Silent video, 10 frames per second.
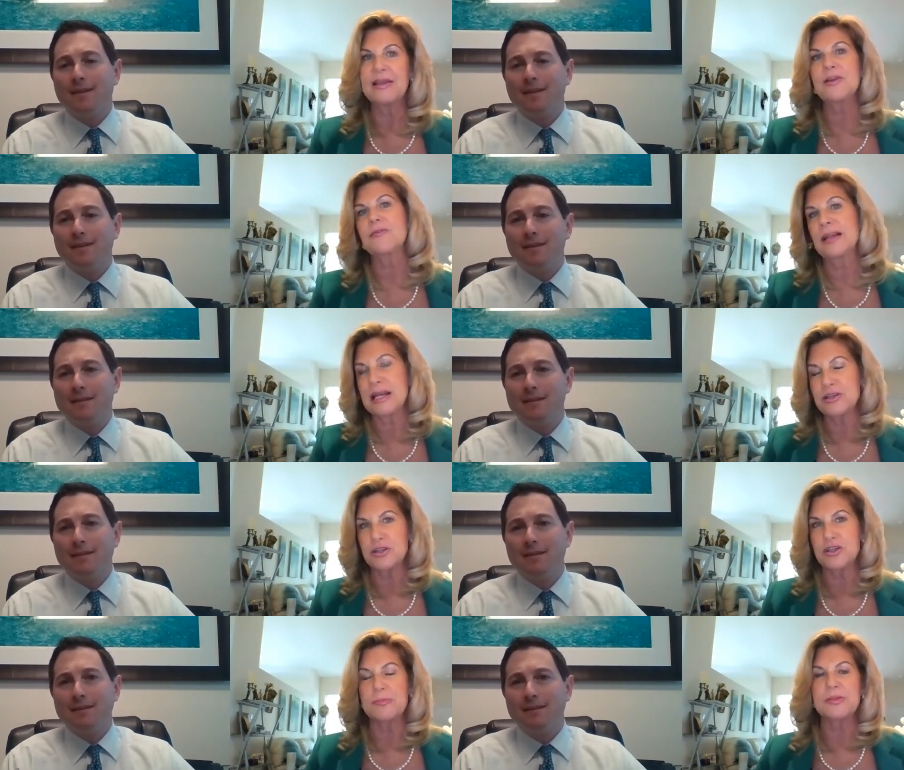Speaker 1: in their
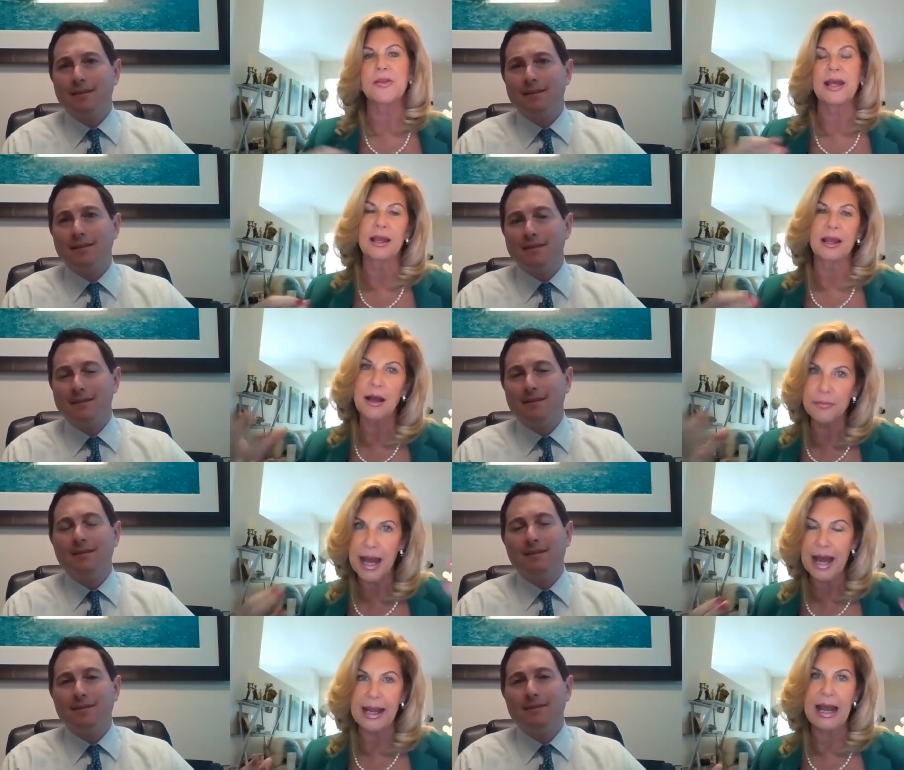relationship so they can come
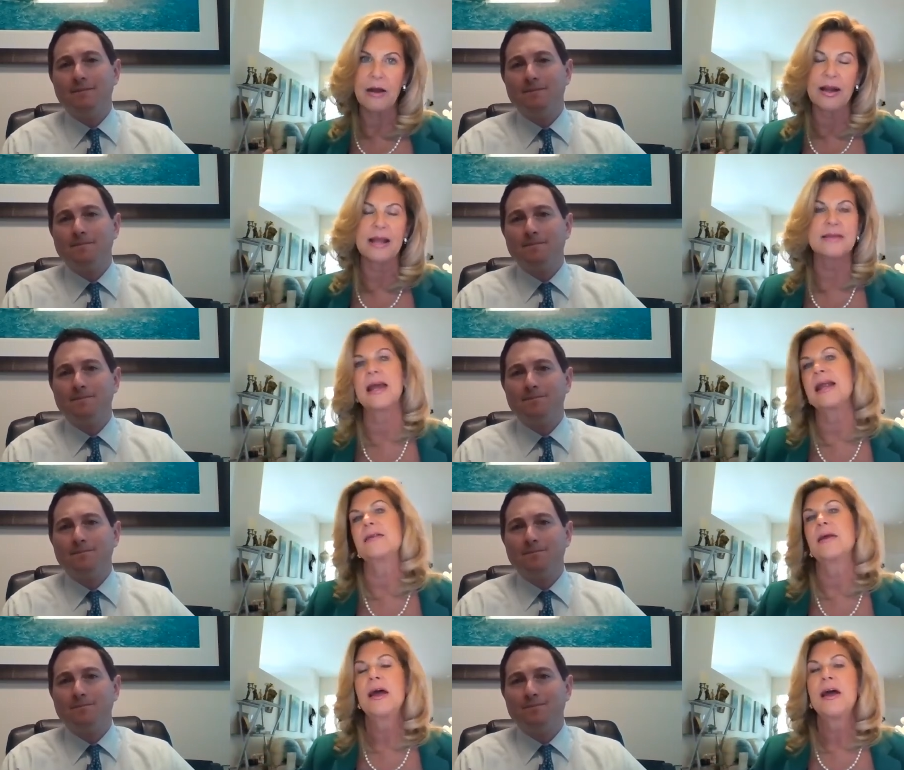back out and date
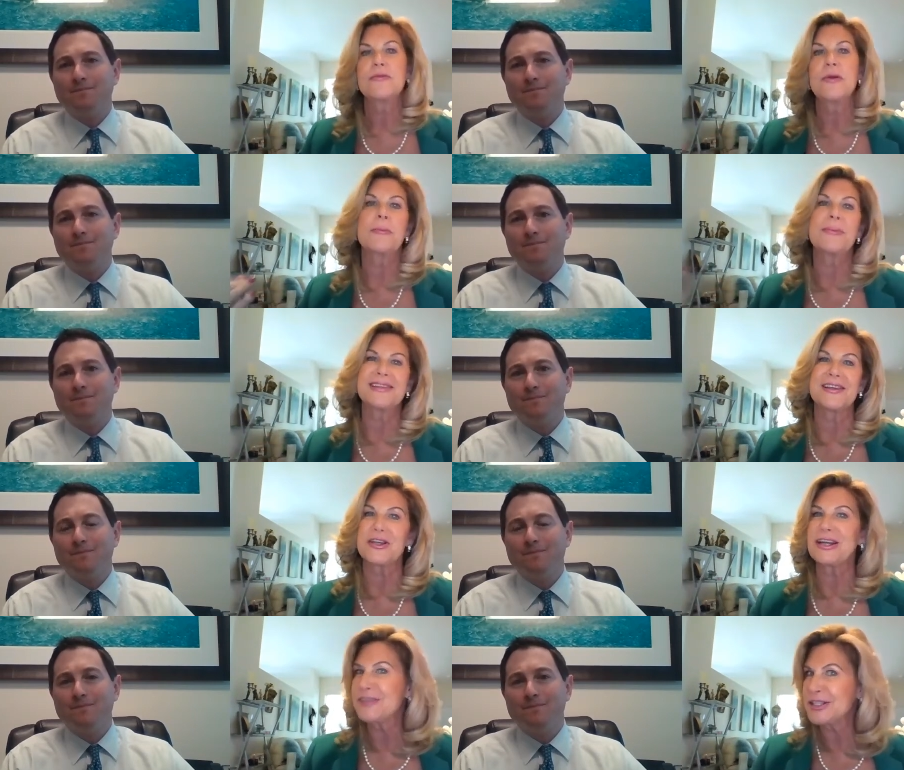from a
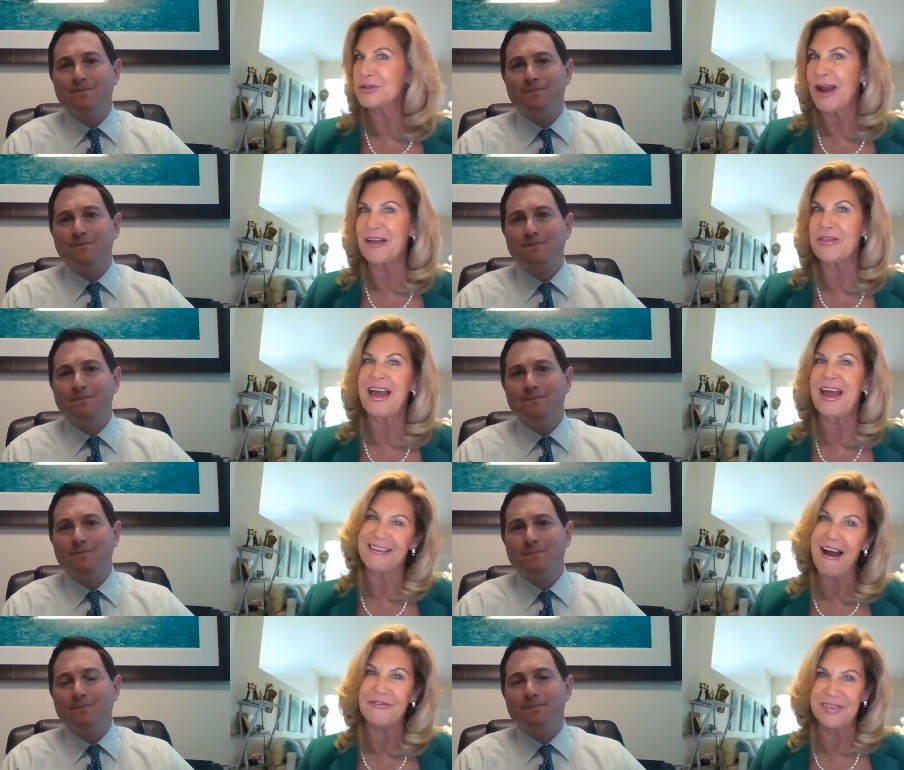position of strength and
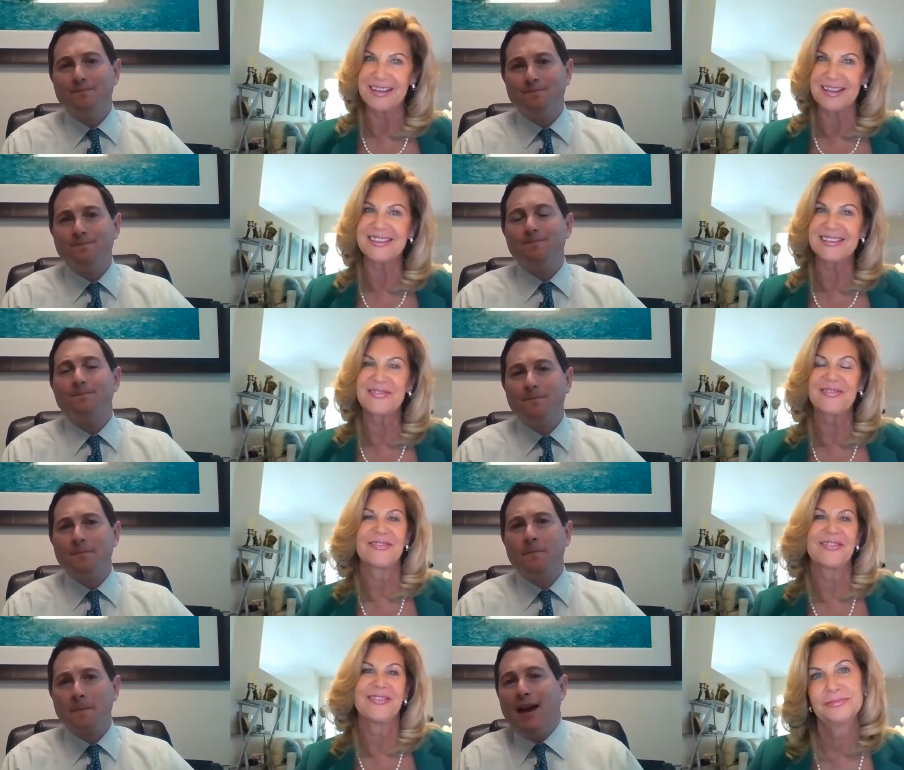confidence.
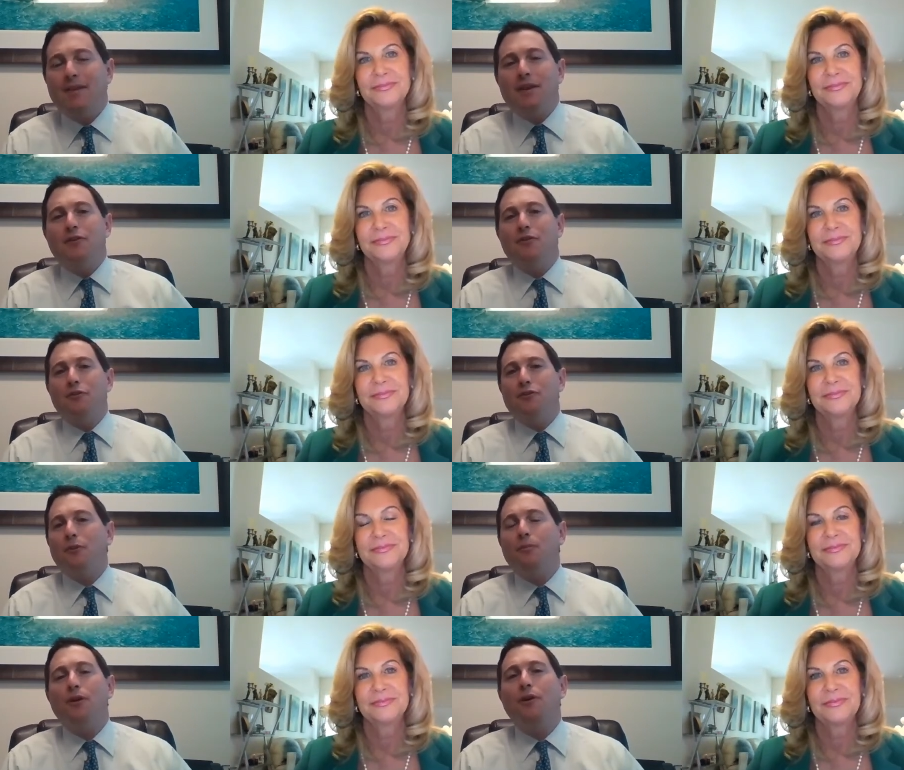
Speaker 2: I think your
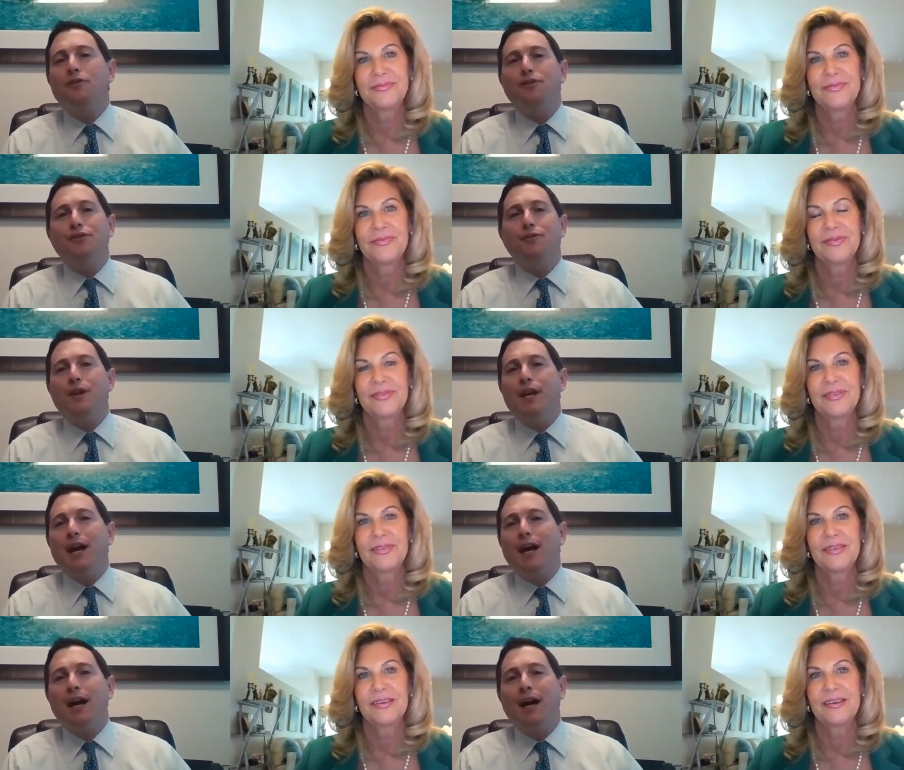your approach is unique.
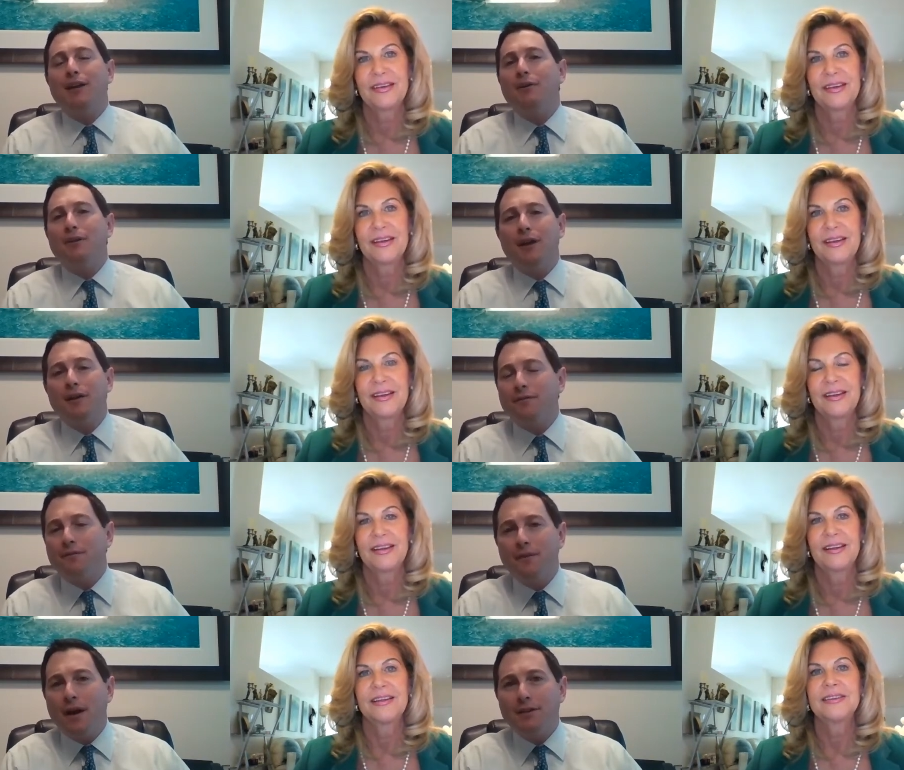I, I know a lot of
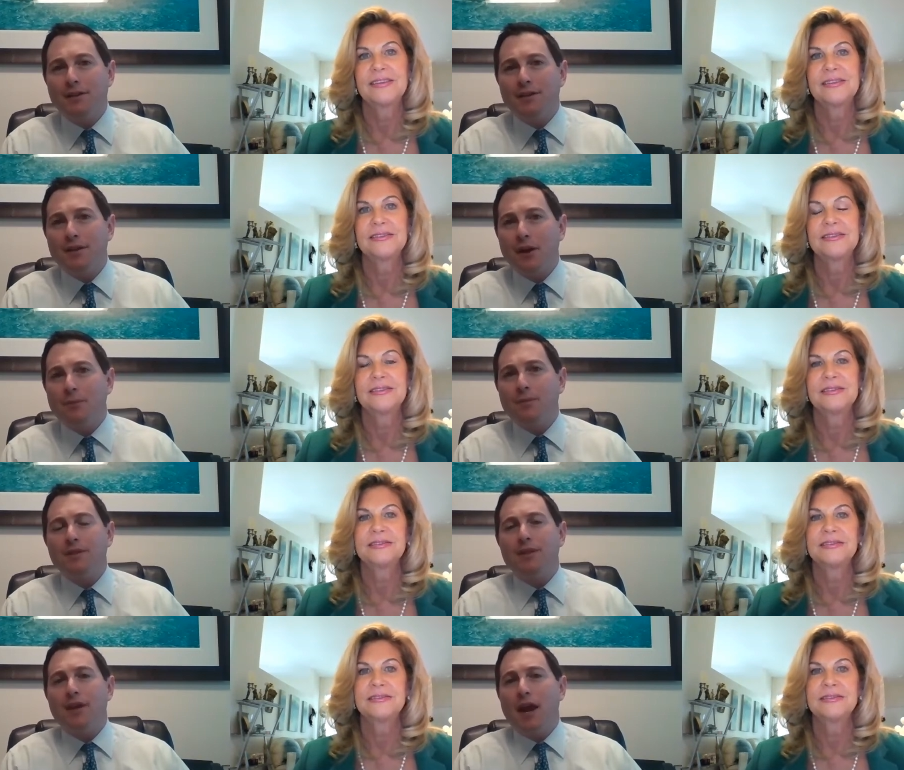uh, just
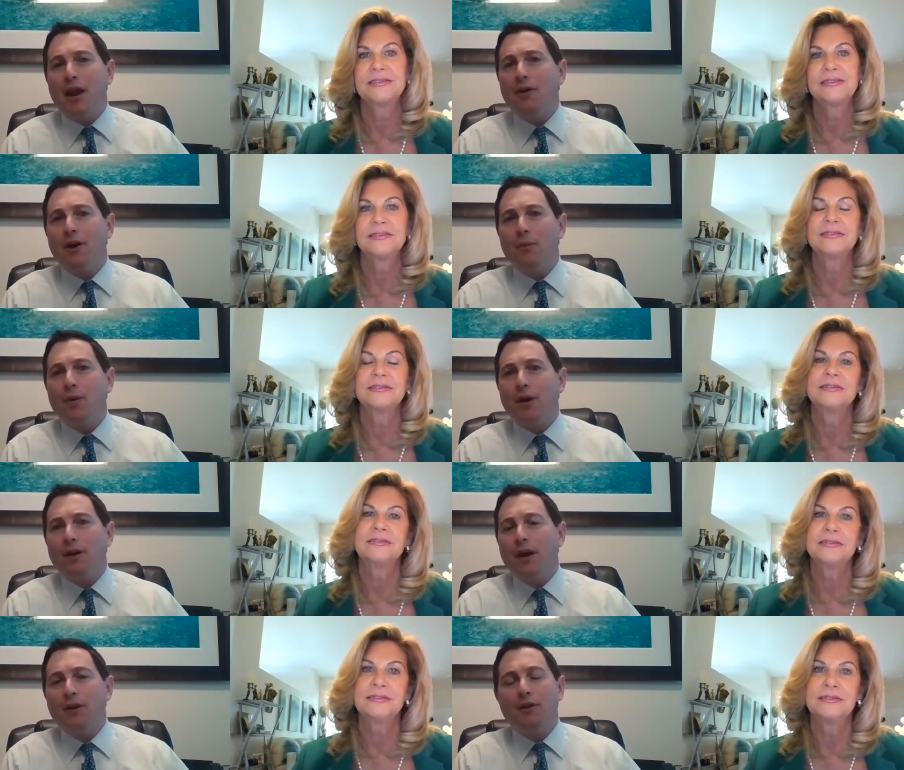therapists in the area,
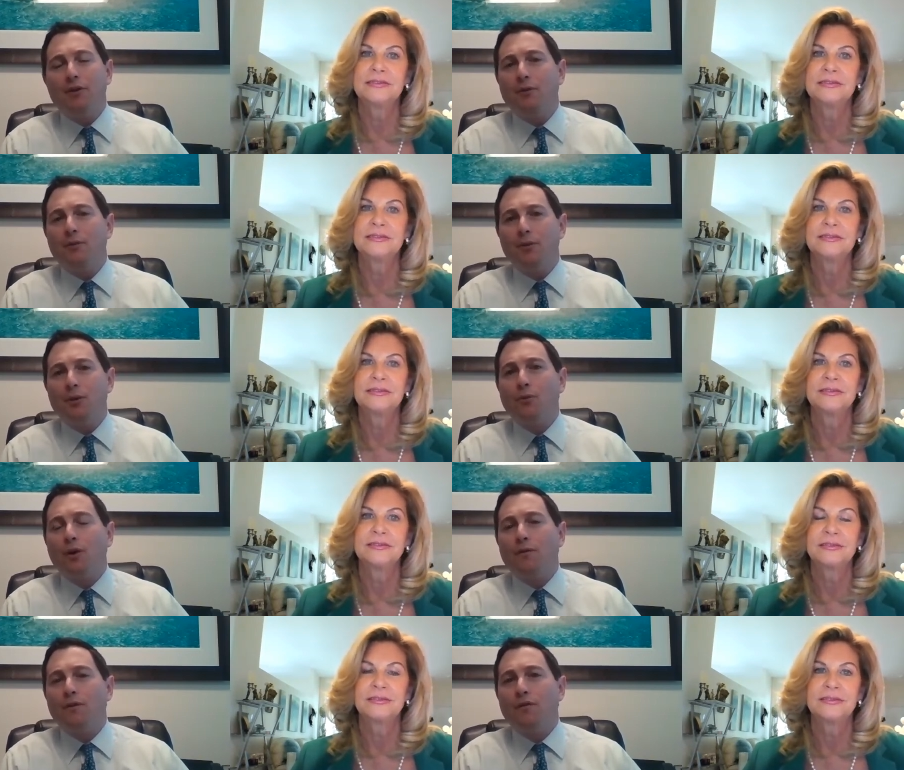but uh, you're you're one